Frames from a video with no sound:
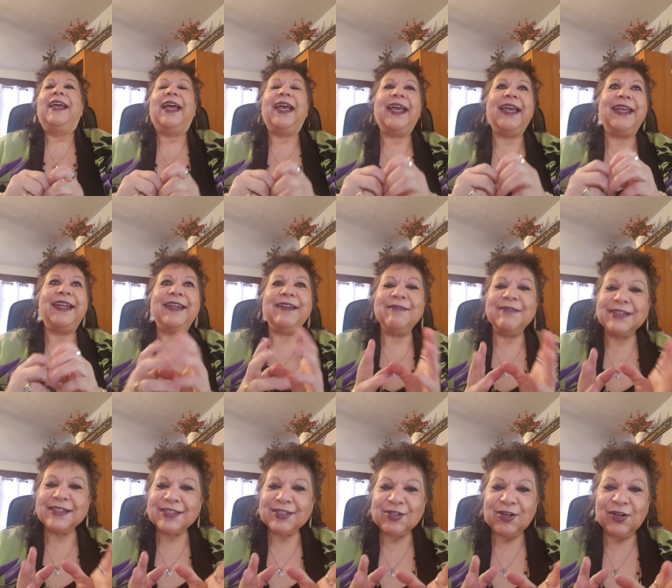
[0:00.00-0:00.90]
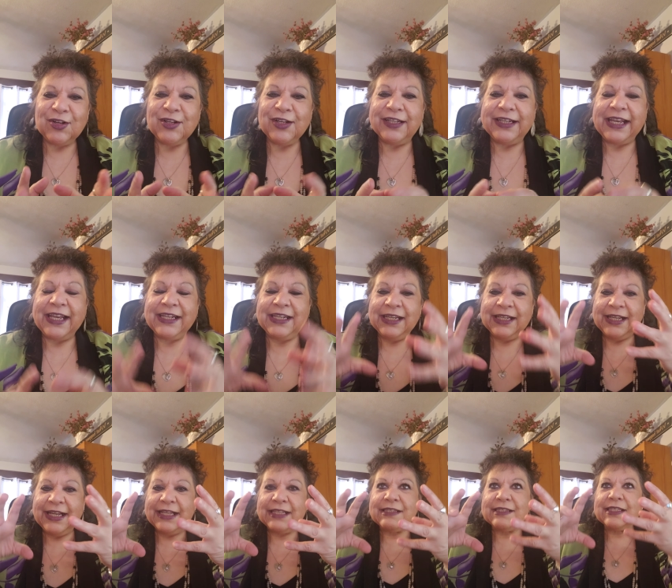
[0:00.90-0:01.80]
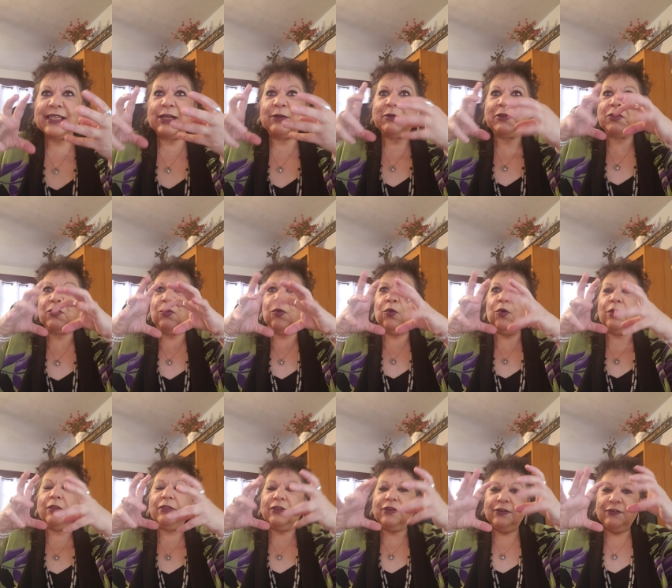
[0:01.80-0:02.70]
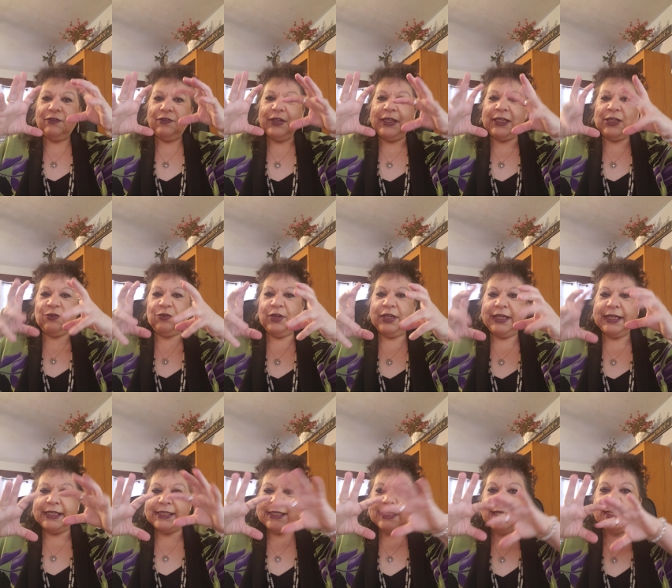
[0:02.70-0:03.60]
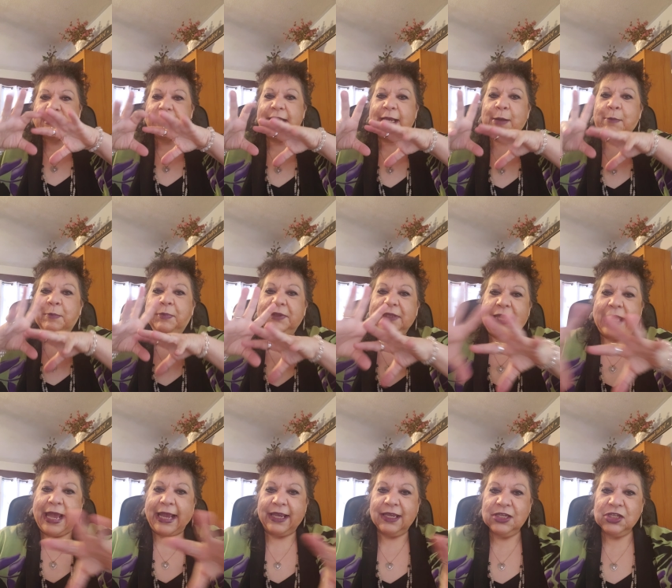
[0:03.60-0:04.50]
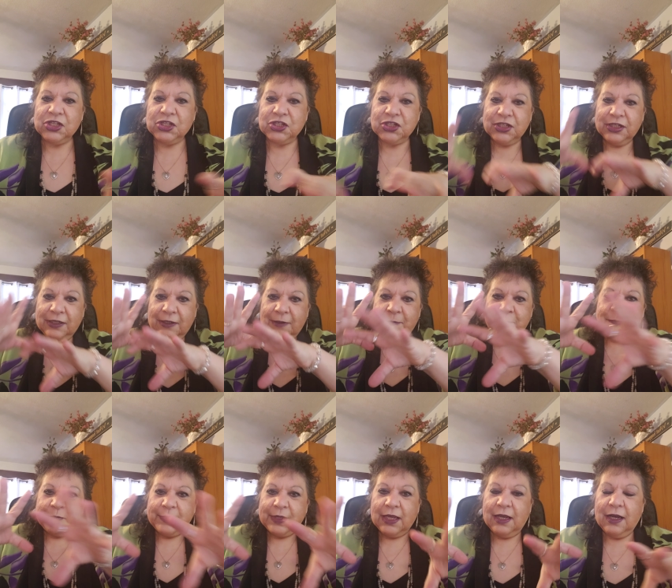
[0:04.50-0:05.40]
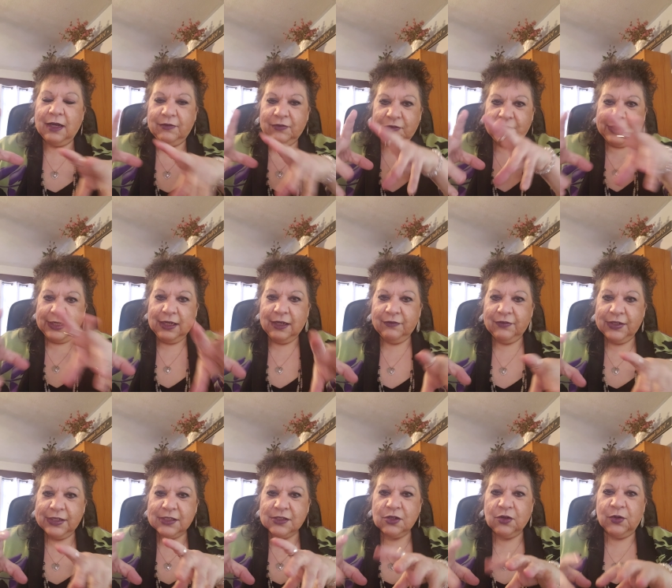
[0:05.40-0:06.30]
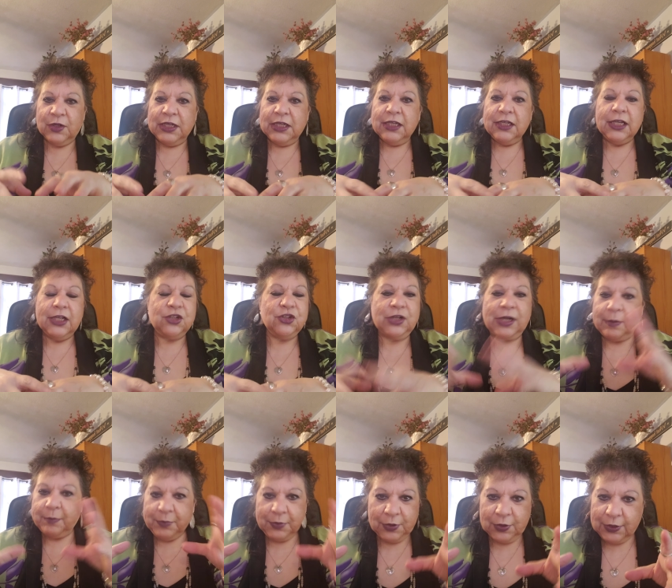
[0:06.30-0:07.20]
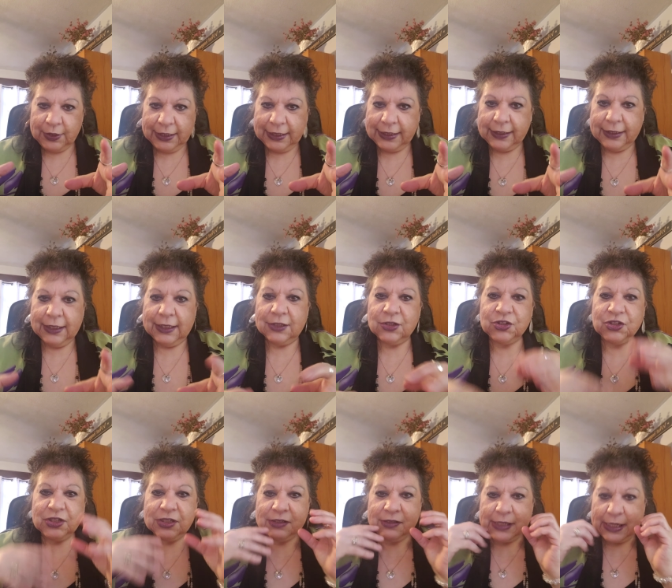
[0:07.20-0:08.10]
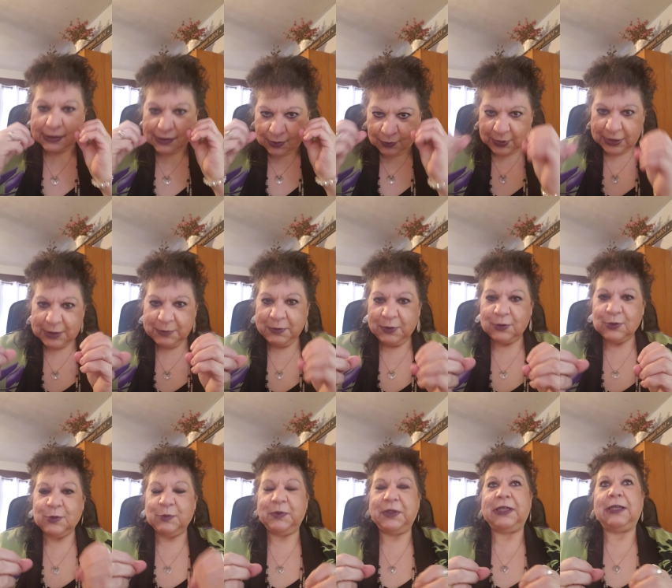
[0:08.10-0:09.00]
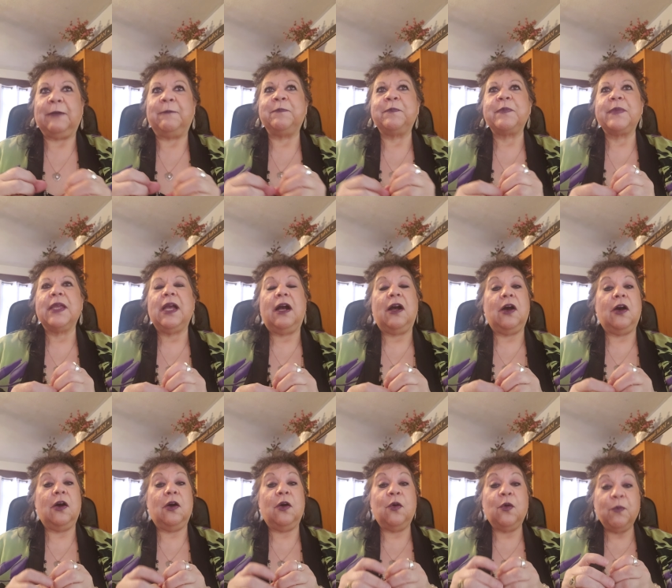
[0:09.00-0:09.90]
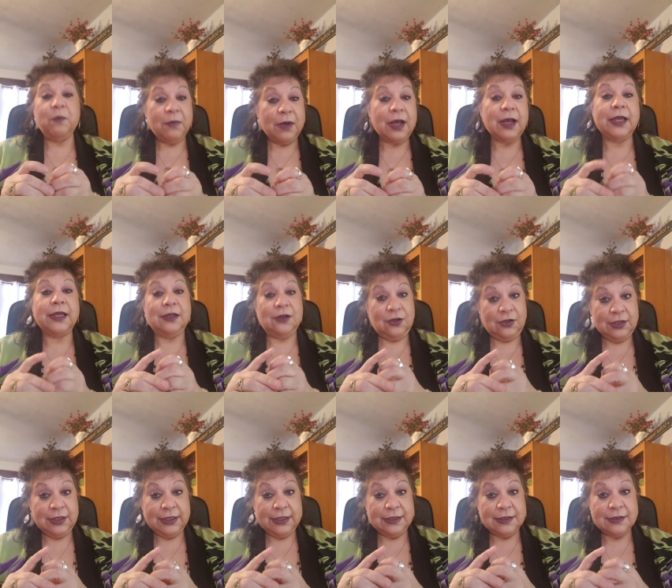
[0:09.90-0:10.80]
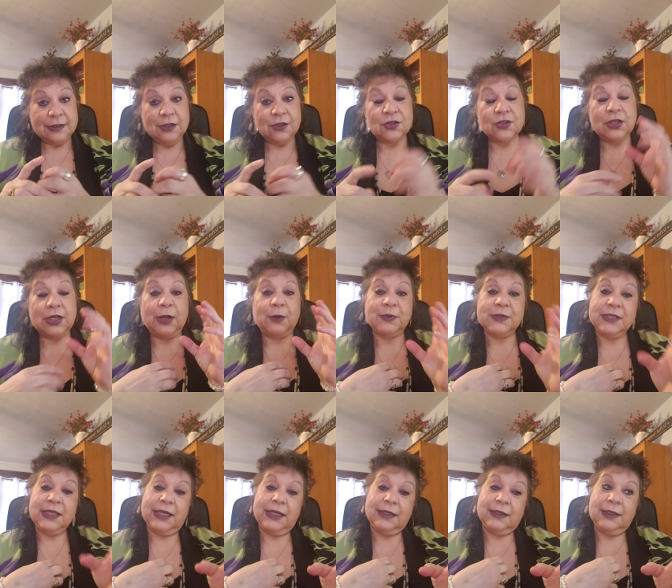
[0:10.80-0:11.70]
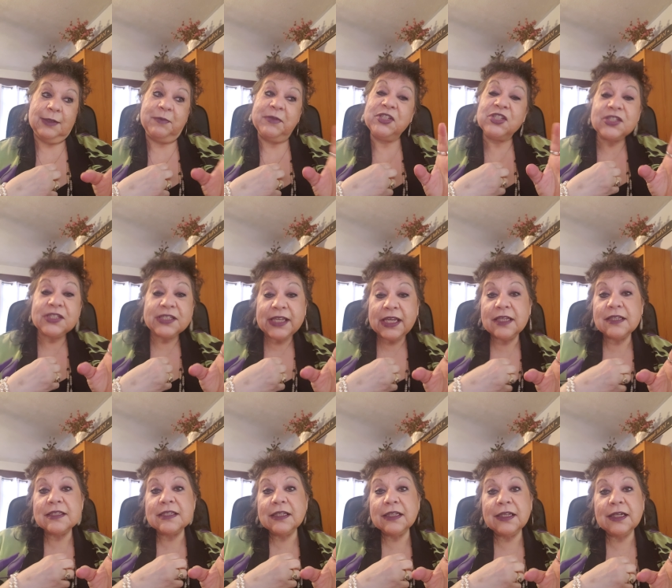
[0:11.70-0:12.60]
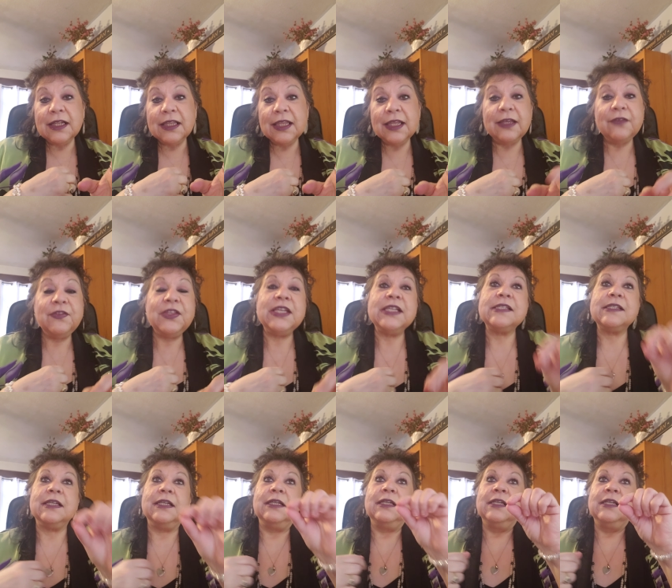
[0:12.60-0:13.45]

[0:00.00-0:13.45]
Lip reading: And it was so good. And it gets like with all the ingredients, it gets like a blackish covering of it. So you're not burning it. It's just that's the way it's supposed to be. Oh my goodness. So then I was like, let me just taste a little of this.